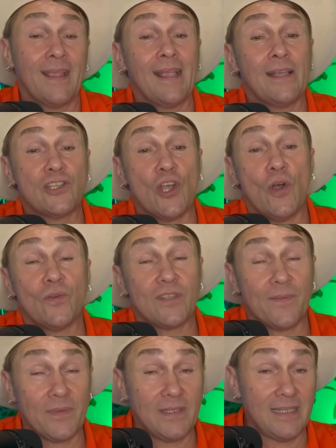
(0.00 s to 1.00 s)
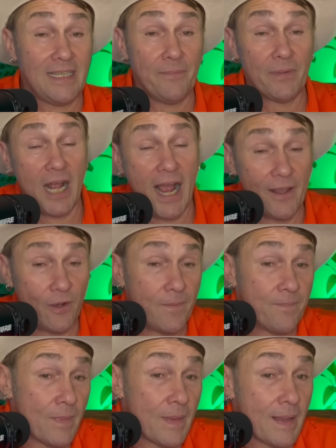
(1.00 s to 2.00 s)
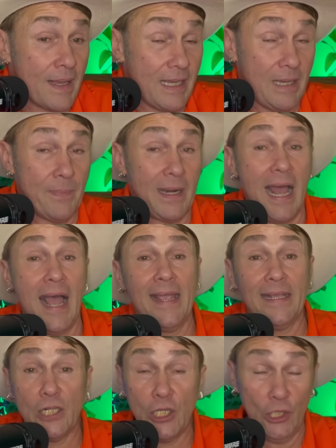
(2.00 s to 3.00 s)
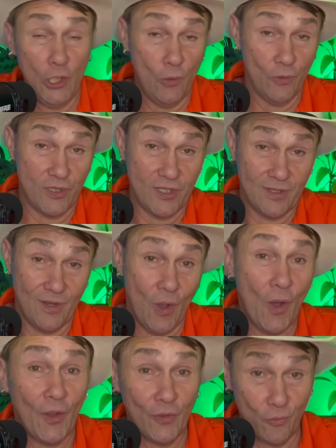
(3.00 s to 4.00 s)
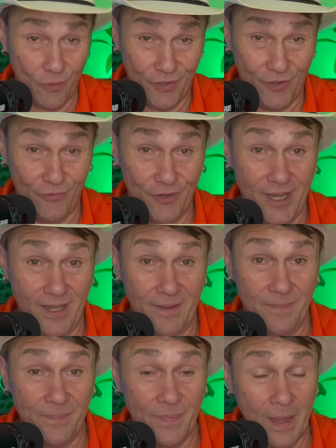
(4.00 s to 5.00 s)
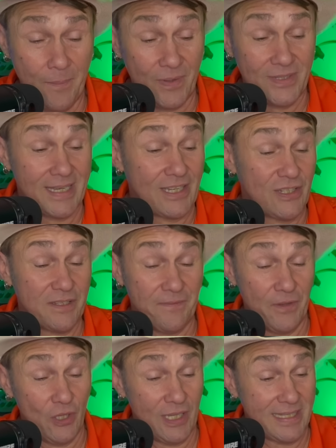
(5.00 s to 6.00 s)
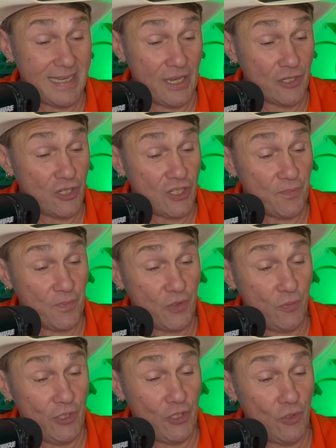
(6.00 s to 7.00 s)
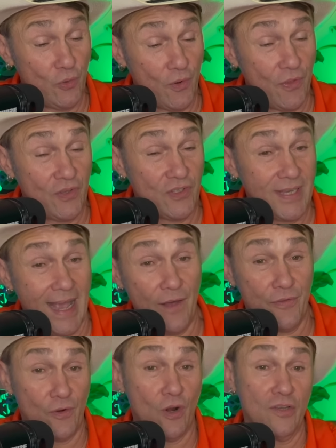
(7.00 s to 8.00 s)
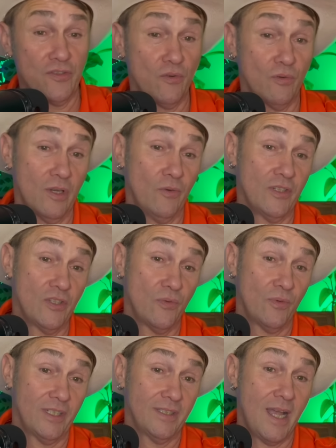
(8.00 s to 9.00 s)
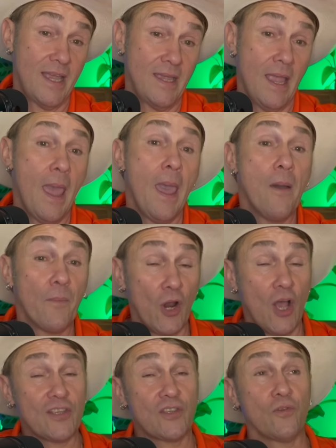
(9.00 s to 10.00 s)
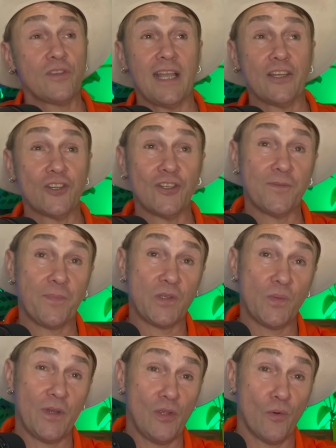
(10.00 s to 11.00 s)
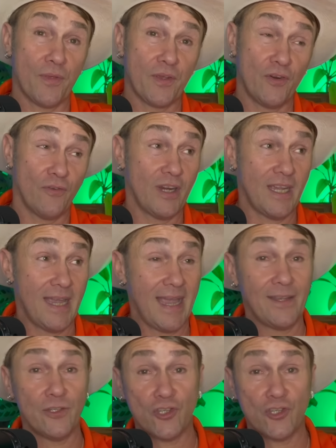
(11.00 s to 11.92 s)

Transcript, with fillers: So something to keep an eye on. Keep an eye close on North Korea, because I just feel like tensions between the North and South are also going to ignite, but also tensions between North Korea and